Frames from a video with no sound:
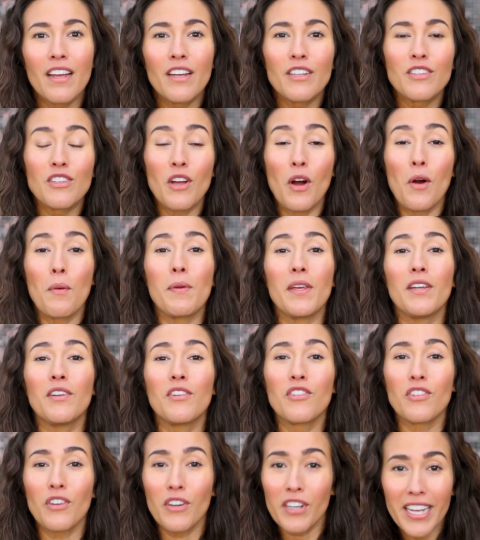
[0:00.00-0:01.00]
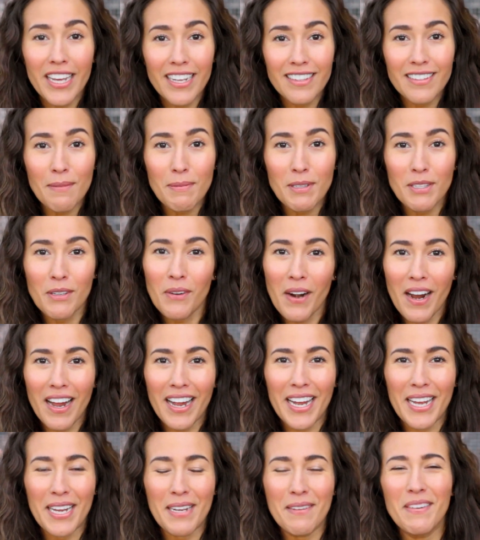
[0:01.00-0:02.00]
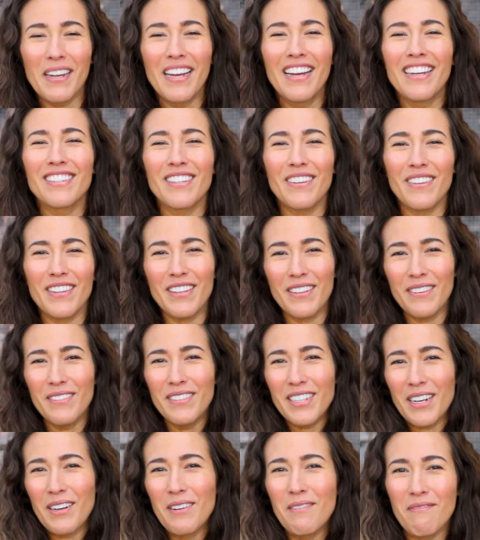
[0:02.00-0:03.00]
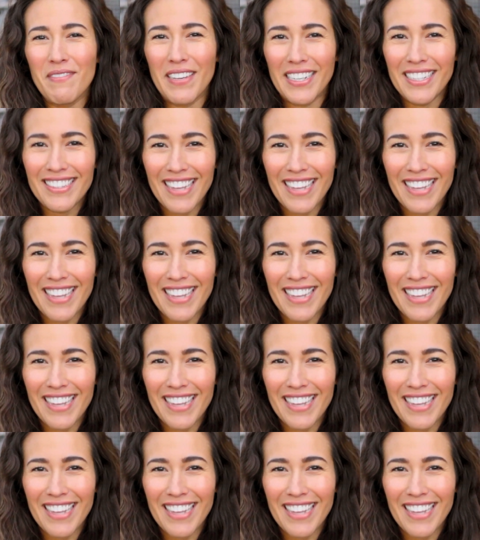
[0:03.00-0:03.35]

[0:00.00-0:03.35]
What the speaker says: So be sure to hit subscribe so you don't miss